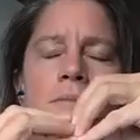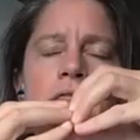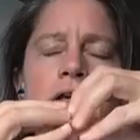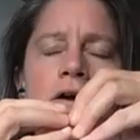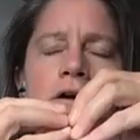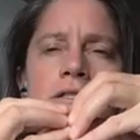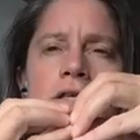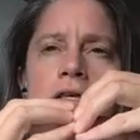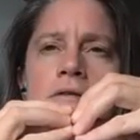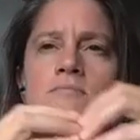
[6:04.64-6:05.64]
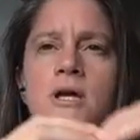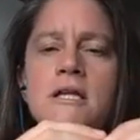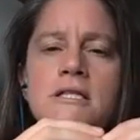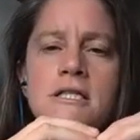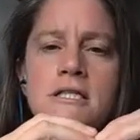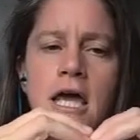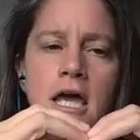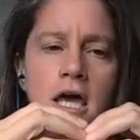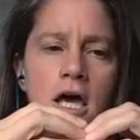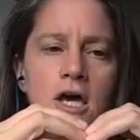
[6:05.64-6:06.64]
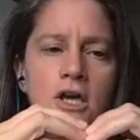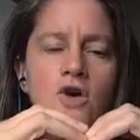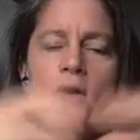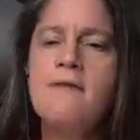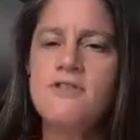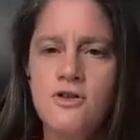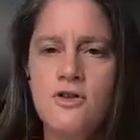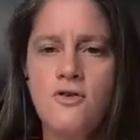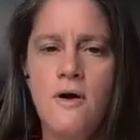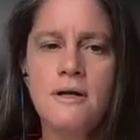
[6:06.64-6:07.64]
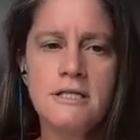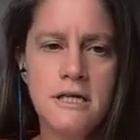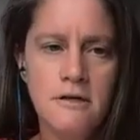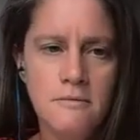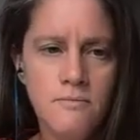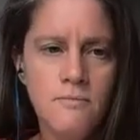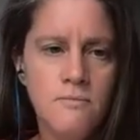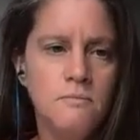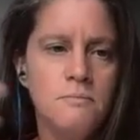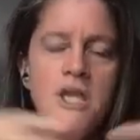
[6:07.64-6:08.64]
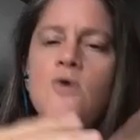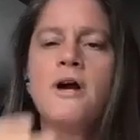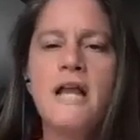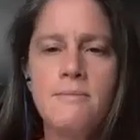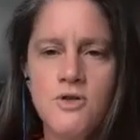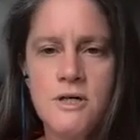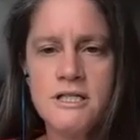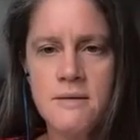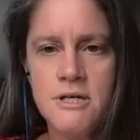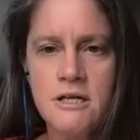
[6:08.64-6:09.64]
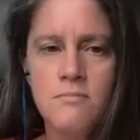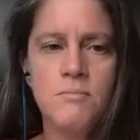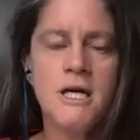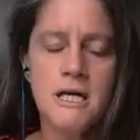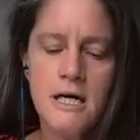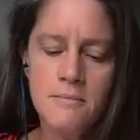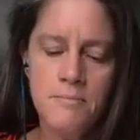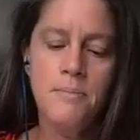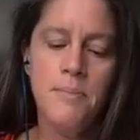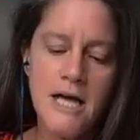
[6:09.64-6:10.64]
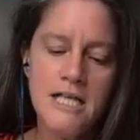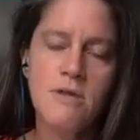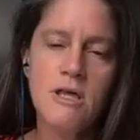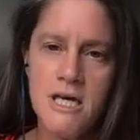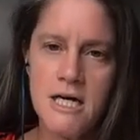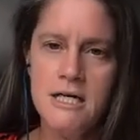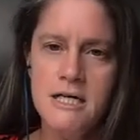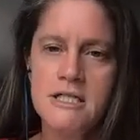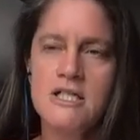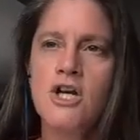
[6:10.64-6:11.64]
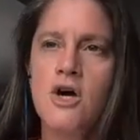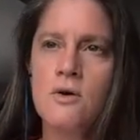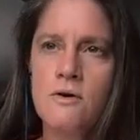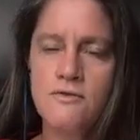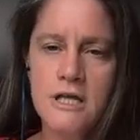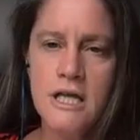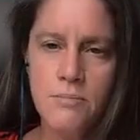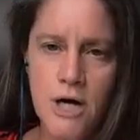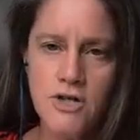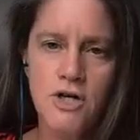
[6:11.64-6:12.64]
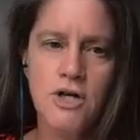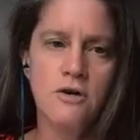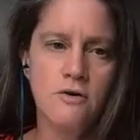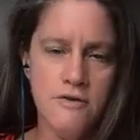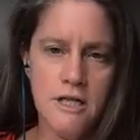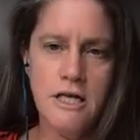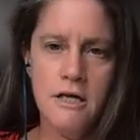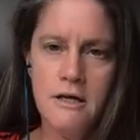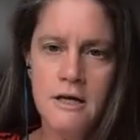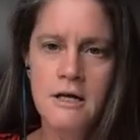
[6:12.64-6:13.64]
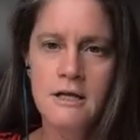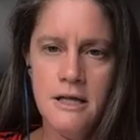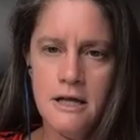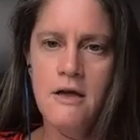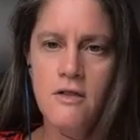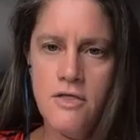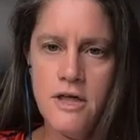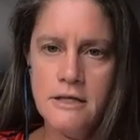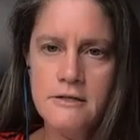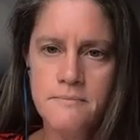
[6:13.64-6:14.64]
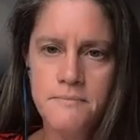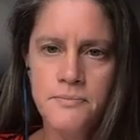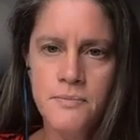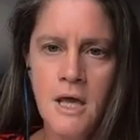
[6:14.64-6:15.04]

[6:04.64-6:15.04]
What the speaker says: mean, I think I already said this, but it's just like you have a certain throwing skill, but you weren't able to exhibit it possibly because you were feeling pressure and you were feeling like other things.